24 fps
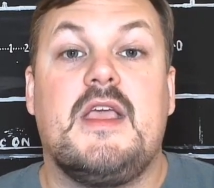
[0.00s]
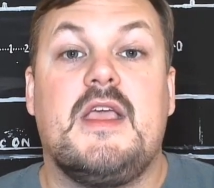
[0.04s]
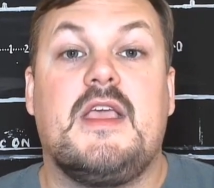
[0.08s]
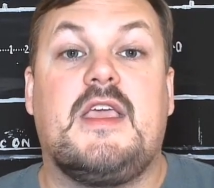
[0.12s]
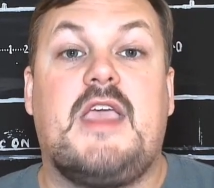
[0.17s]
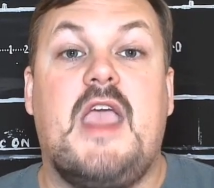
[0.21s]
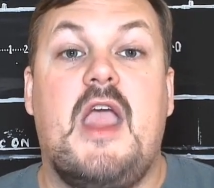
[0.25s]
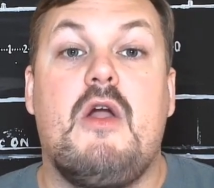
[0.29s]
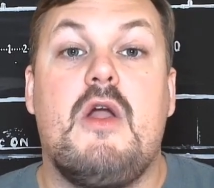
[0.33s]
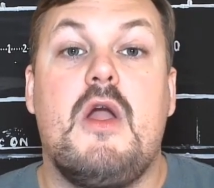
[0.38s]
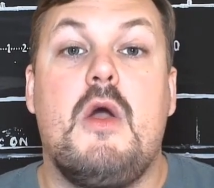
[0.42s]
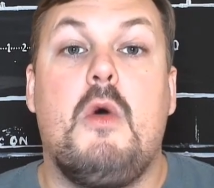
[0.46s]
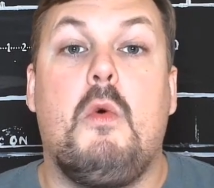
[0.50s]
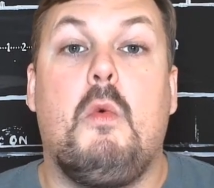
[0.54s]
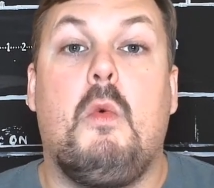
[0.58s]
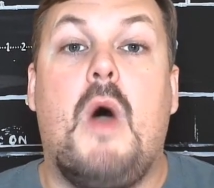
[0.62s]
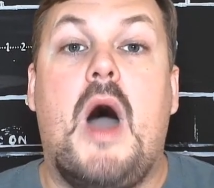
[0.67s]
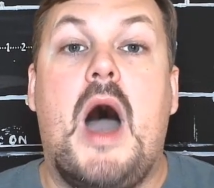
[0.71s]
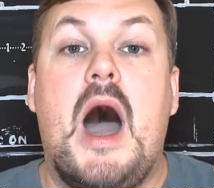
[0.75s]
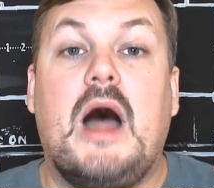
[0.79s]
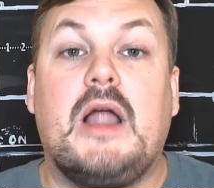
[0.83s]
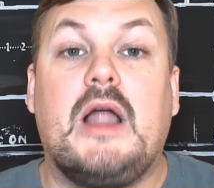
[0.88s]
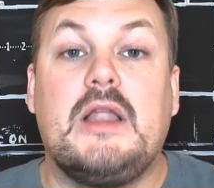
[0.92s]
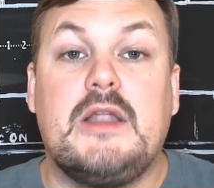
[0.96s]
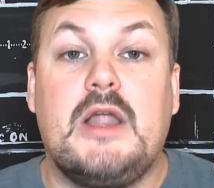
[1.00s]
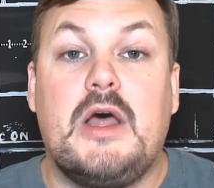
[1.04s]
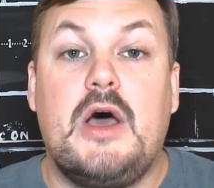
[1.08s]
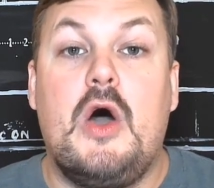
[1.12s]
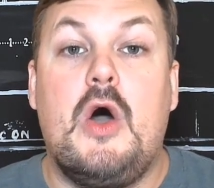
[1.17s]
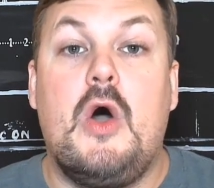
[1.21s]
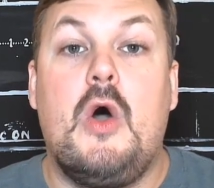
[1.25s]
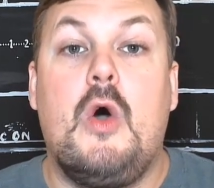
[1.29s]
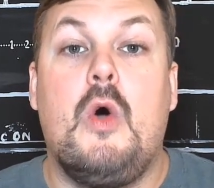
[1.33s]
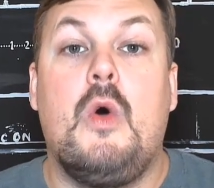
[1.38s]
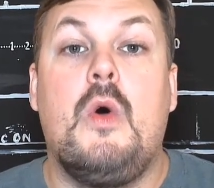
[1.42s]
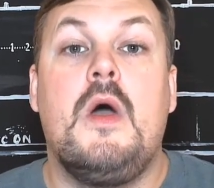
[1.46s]
Garrett
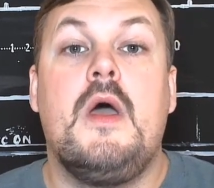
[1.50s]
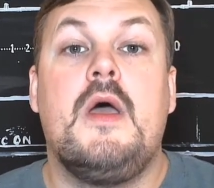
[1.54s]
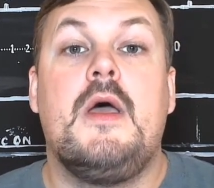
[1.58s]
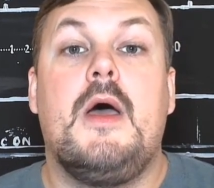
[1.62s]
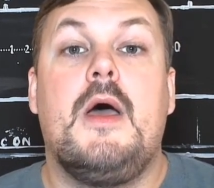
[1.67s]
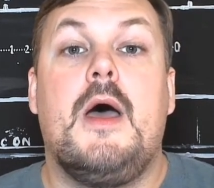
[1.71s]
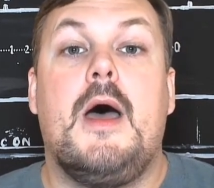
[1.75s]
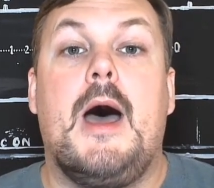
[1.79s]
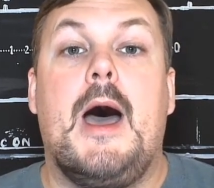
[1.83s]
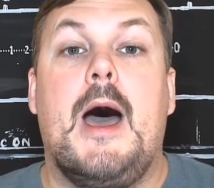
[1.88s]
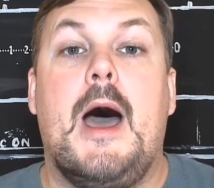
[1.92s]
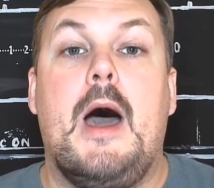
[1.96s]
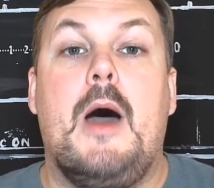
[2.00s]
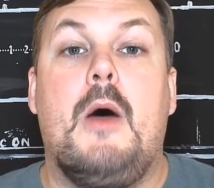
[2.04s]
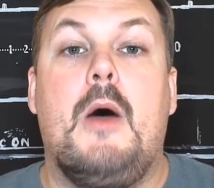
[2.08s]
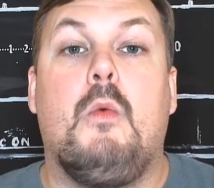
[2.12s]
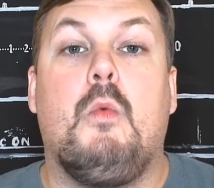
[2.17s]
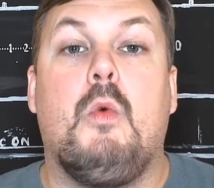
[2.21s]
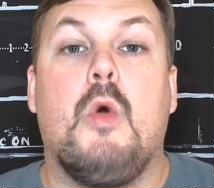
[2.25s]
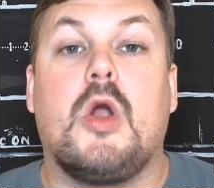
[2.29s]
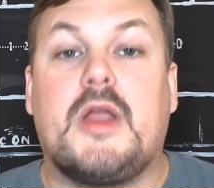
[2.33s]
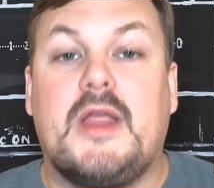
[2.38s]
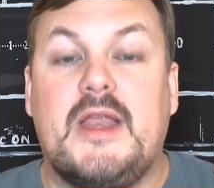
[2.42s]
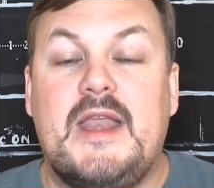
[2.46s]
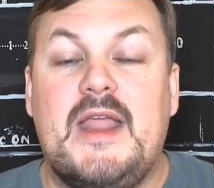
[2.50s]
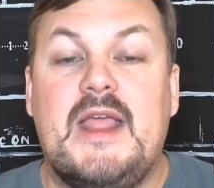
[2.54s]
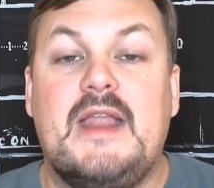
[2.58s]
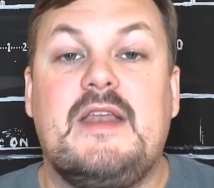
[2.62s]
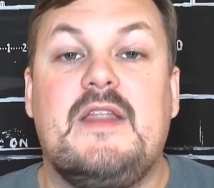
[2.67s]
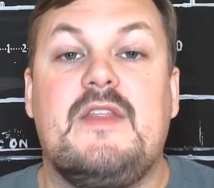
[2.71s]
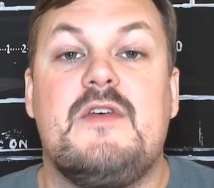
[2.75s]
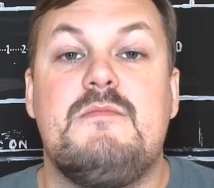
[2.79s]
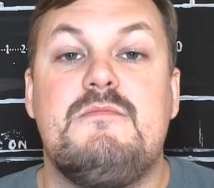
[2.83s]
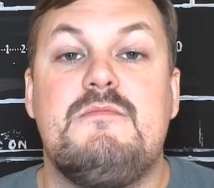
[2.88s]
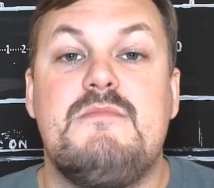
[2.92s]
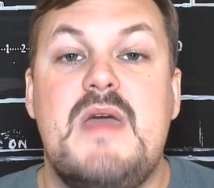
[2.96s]
Wallow working
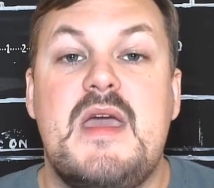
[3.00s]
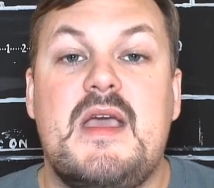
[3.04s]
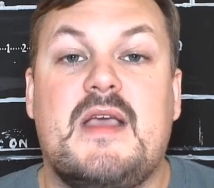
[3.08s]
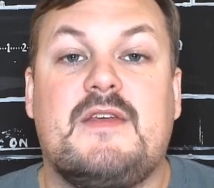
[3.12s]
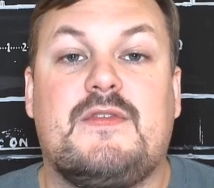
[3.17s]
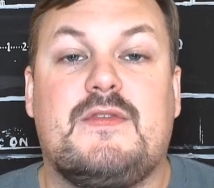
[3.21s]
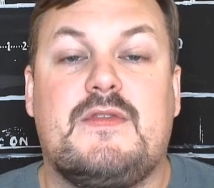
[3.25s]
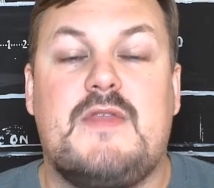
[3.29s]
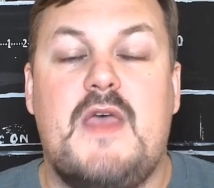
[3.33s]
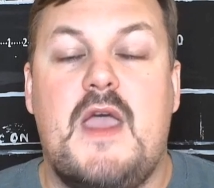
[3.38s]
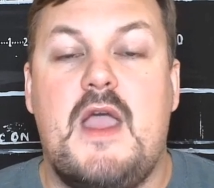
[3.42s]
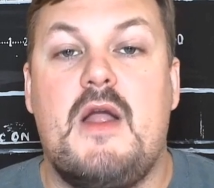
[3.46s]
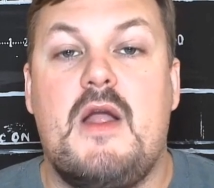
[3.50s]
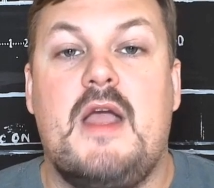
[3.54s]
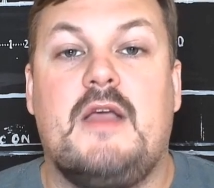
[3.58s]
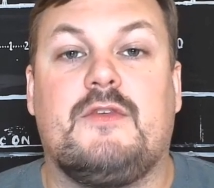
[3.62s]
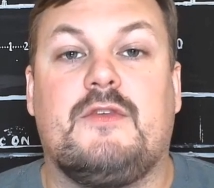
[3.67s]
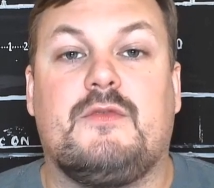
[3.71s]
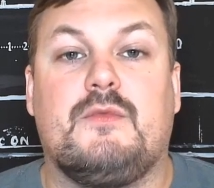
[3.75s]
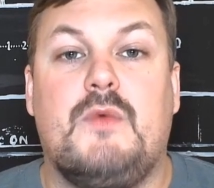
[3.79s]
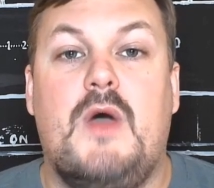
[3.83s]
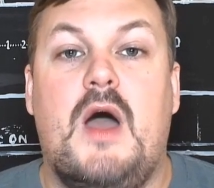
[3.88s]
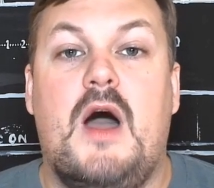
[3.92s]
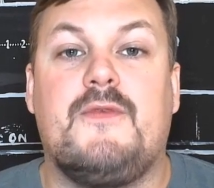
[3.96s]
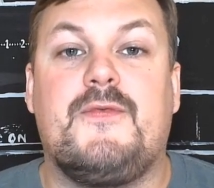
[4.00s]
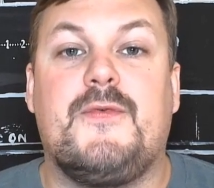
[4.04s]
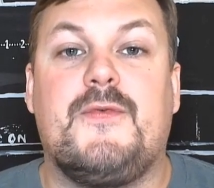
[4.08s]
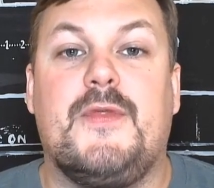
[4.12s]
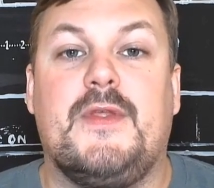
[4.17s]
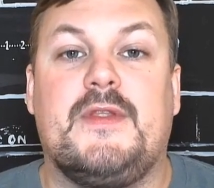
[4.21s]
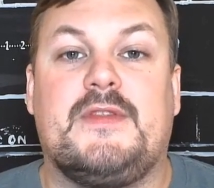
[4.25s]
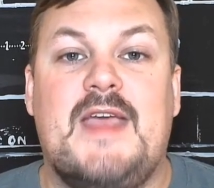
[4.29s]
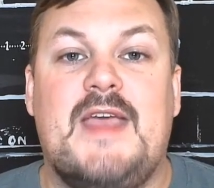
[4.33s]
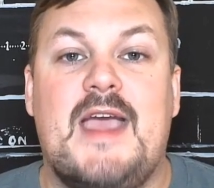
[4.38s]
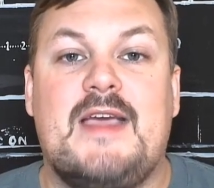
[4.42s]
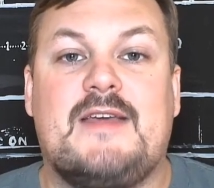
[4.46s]
into the mix there as well for
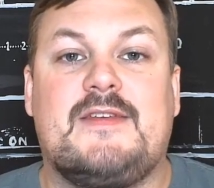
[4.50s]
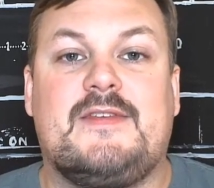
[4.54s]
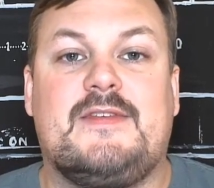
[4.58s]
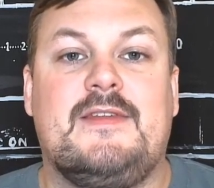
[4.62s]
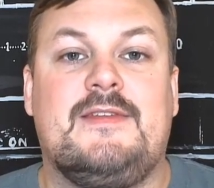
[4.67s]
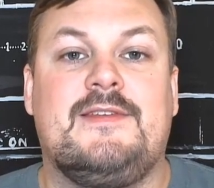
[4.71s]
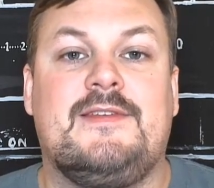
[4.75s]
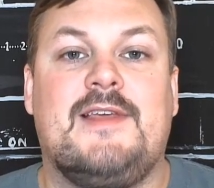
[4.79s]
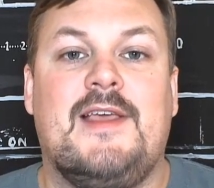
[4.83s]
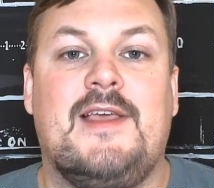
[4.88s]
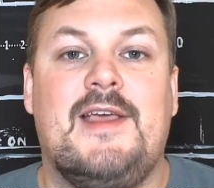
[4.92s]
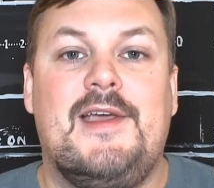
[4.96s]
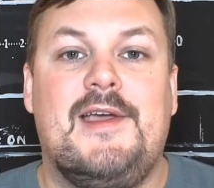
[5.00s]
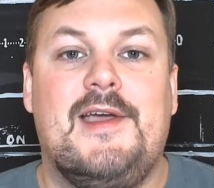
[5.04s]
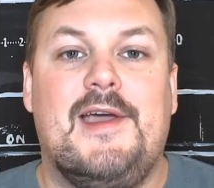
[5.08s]
the Texans.